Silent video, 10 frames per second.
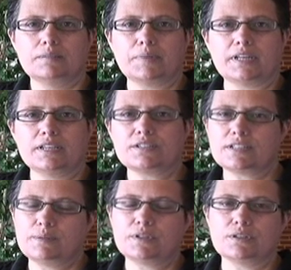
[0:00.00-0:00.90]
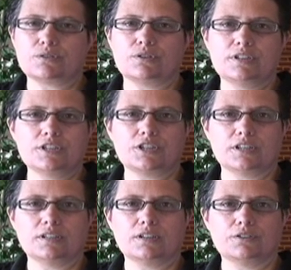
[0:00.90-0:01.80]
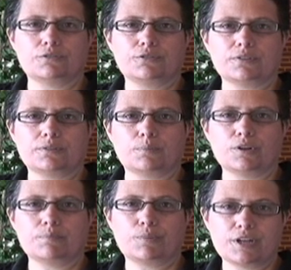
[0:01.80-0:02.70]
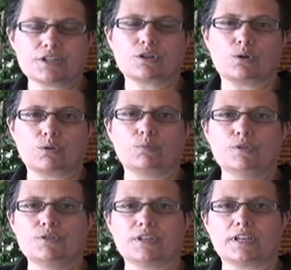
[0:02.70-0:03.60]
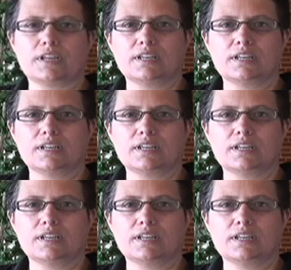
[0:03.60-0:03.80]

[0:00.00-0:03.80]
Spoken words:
but he is steeped in the tradition of the British choral music,